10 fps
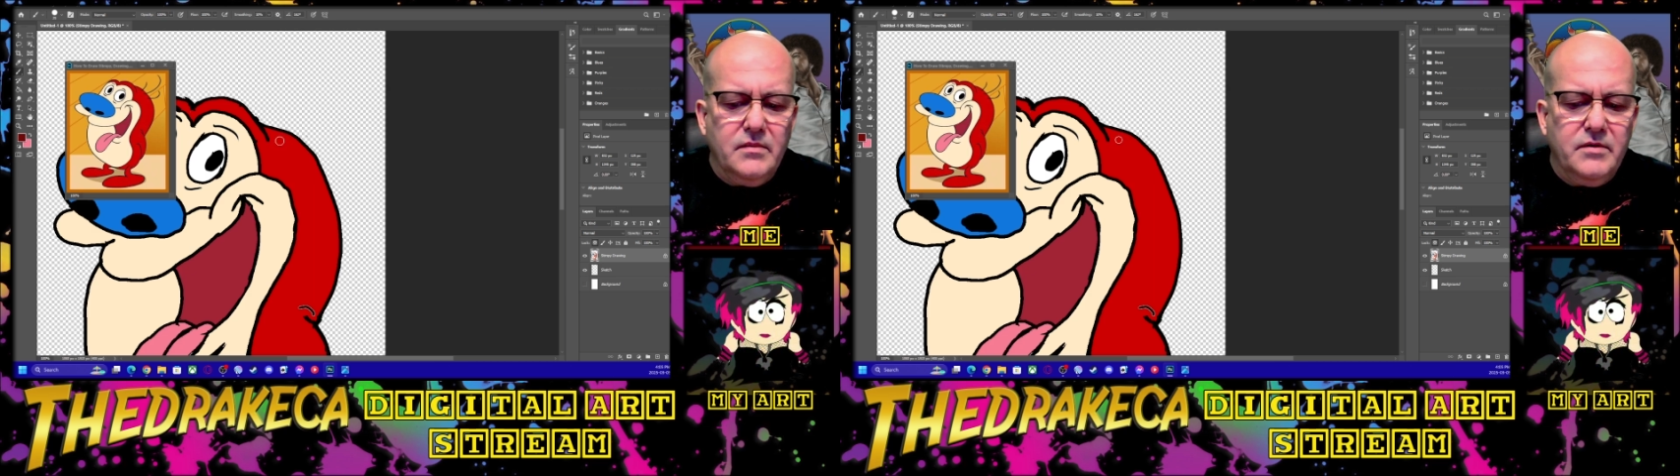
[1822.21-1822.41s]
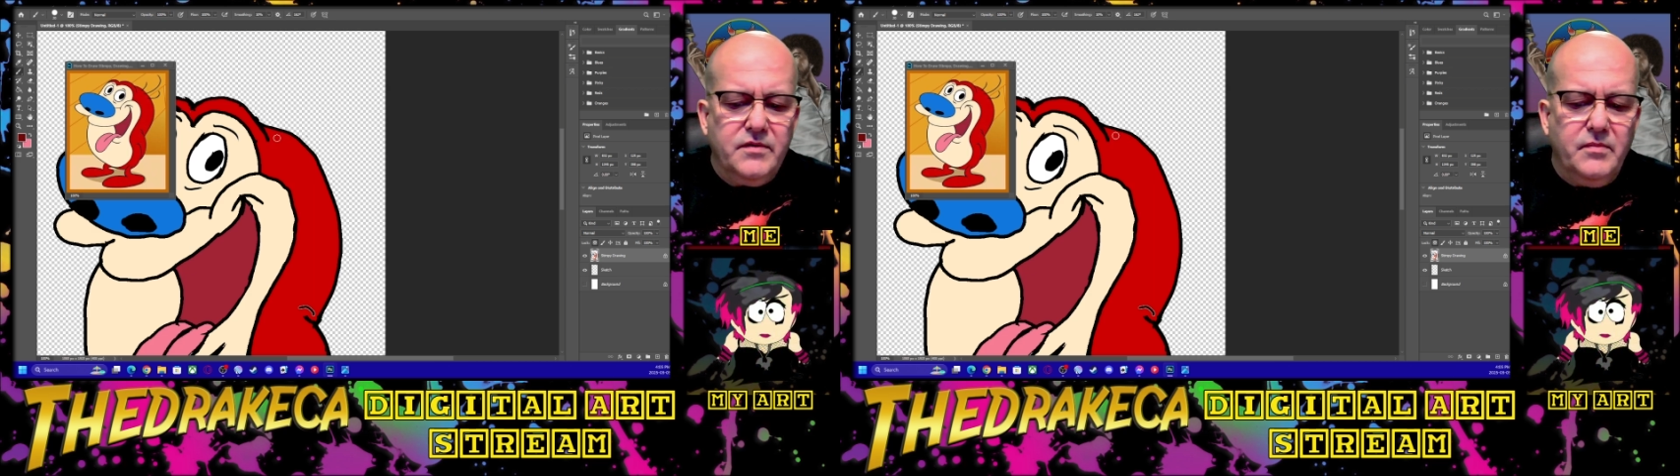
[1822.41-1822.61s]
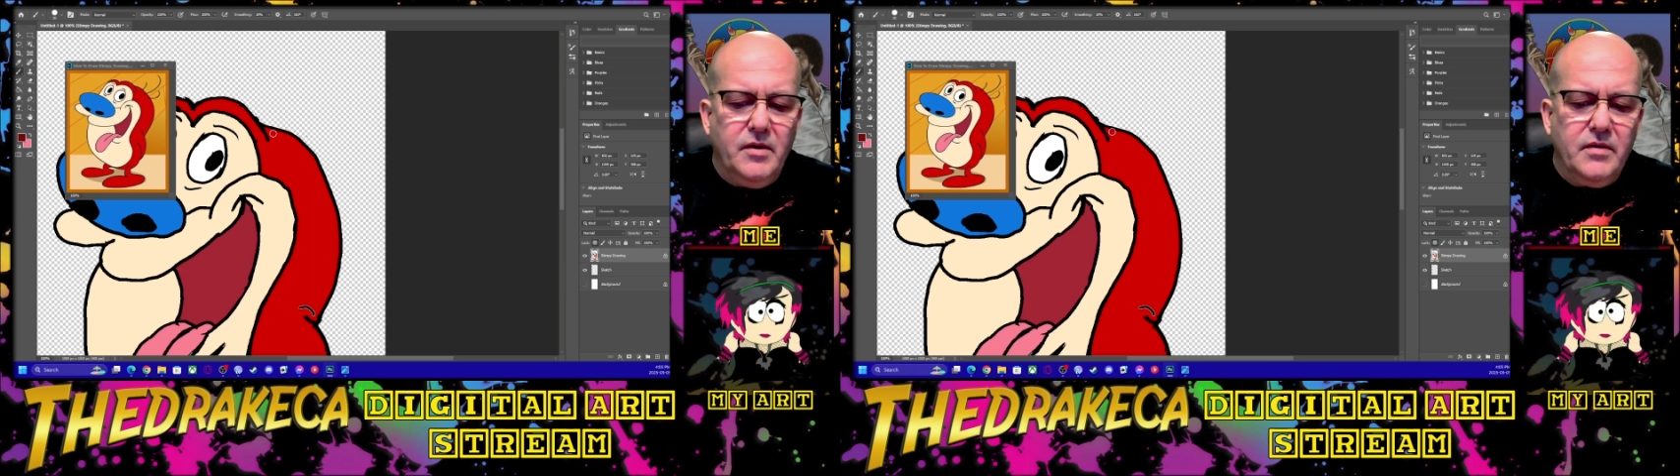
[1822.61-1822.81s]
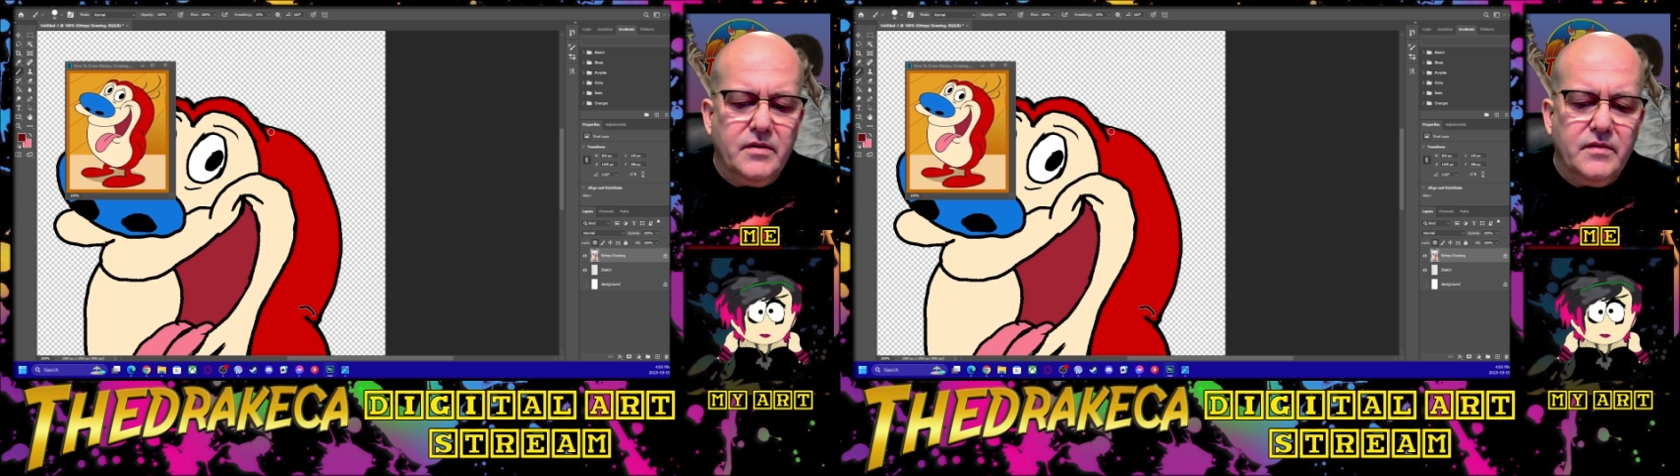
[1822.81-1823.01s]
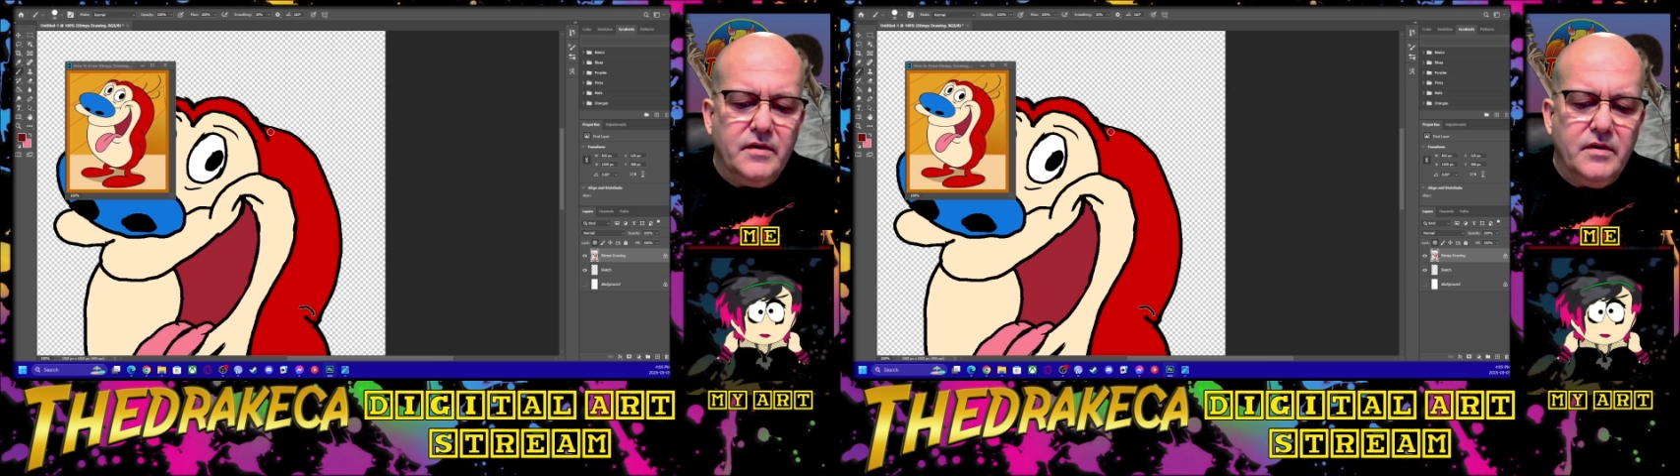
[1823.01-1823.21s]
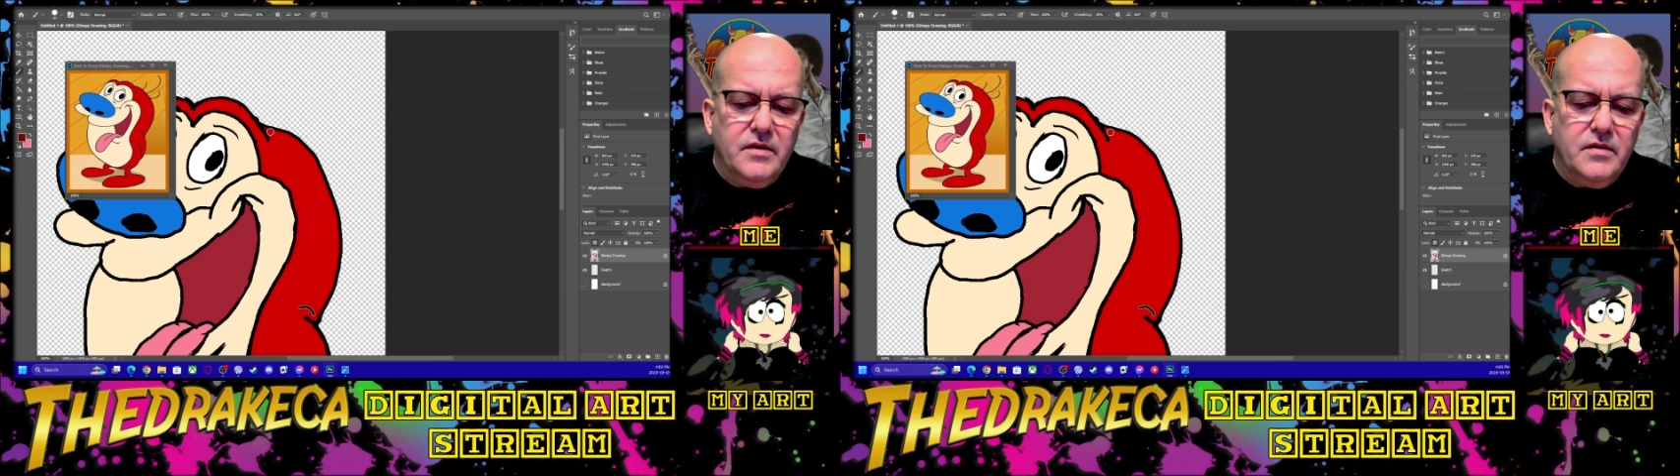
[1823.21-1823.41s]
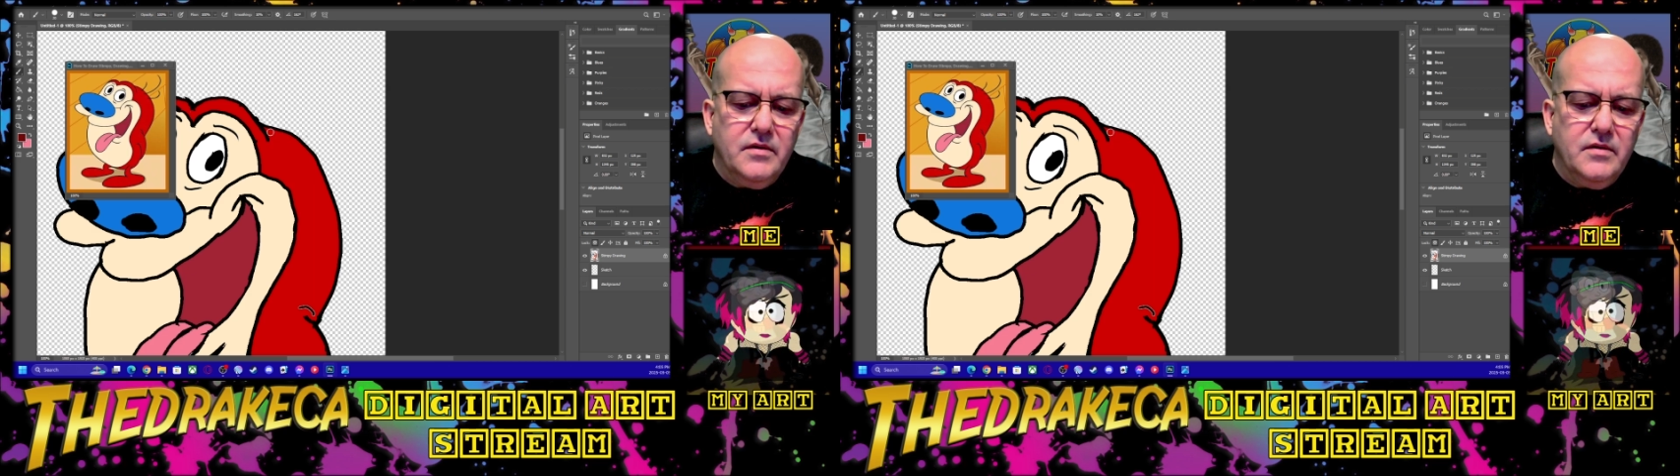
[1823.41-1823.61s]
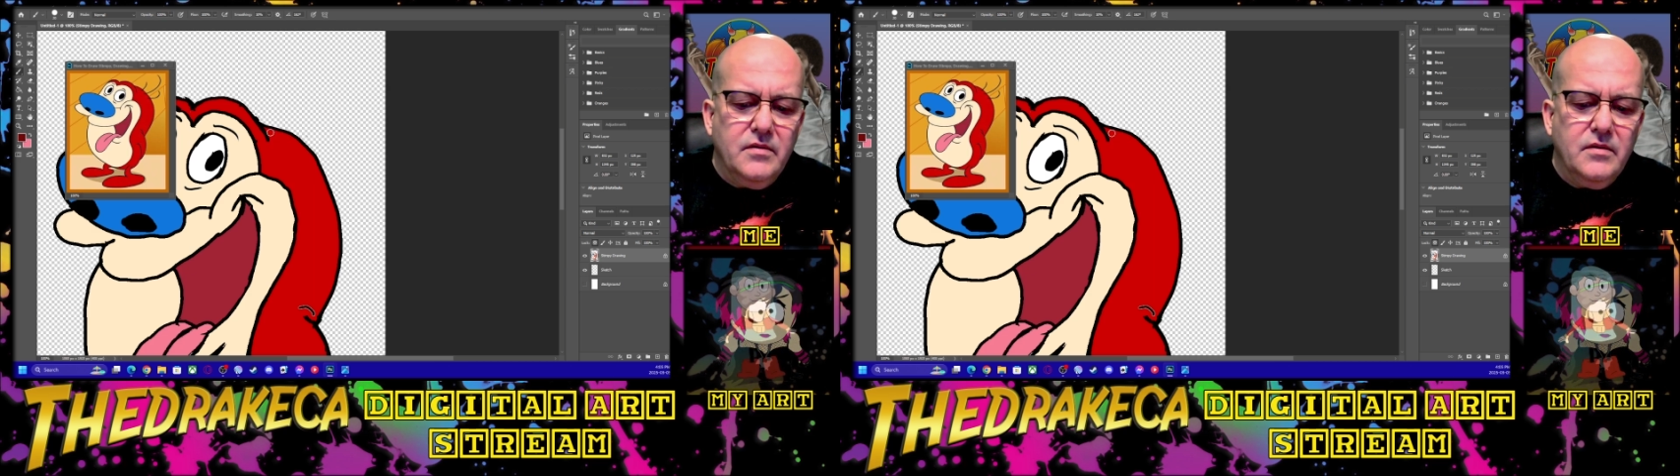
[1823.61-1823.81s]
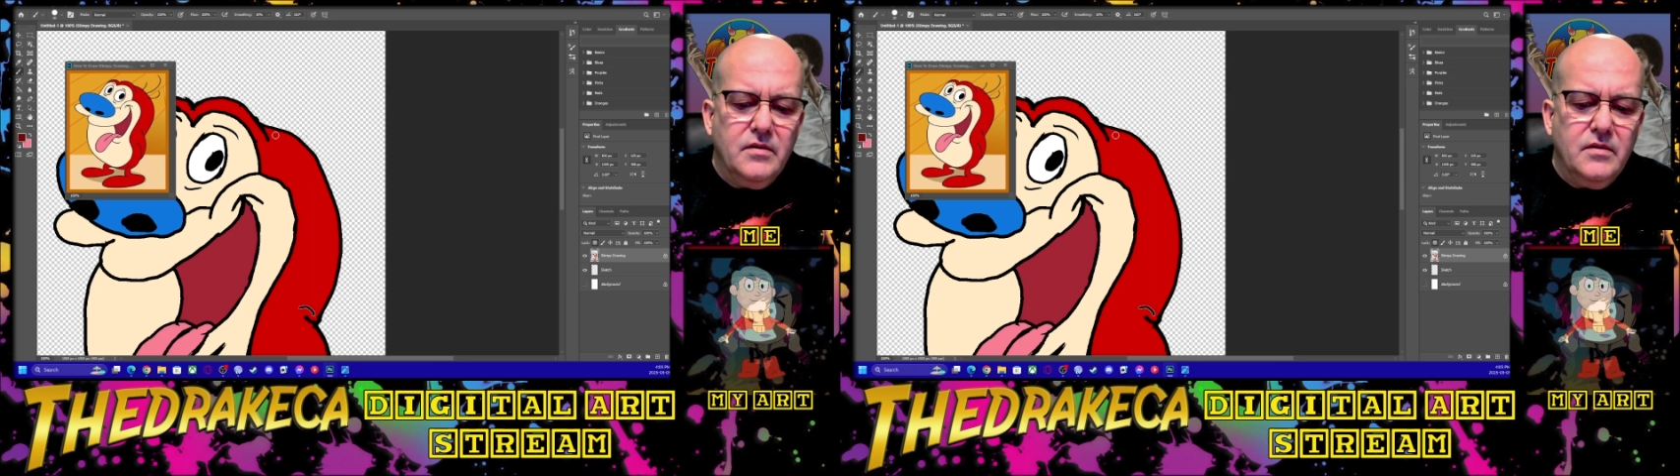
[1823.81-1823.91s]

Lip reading: bit smaller, because I'm going to do